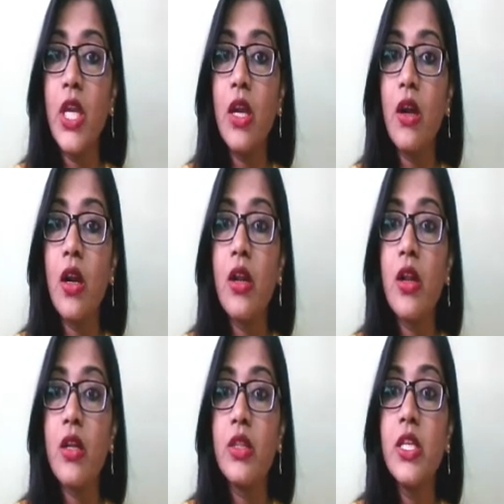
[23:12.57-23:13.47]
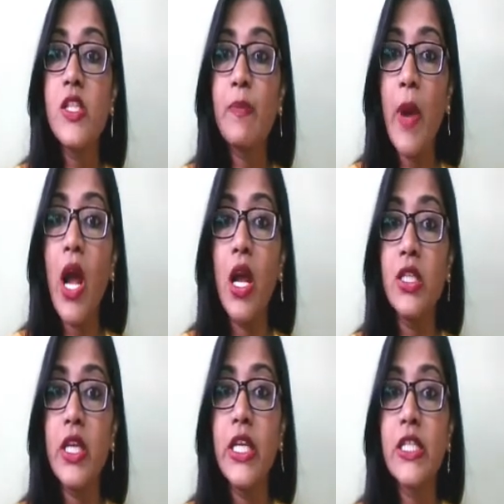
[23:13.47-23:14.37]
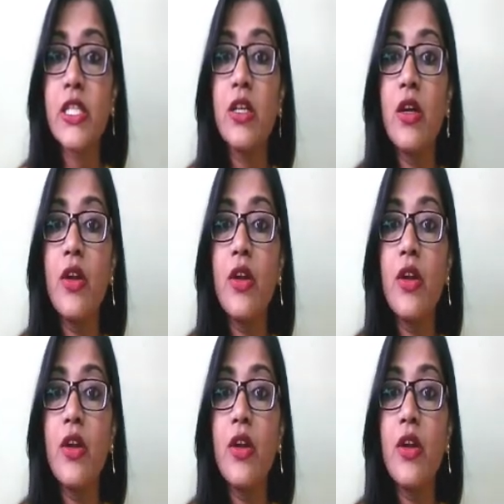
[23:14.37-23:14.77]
are, this part is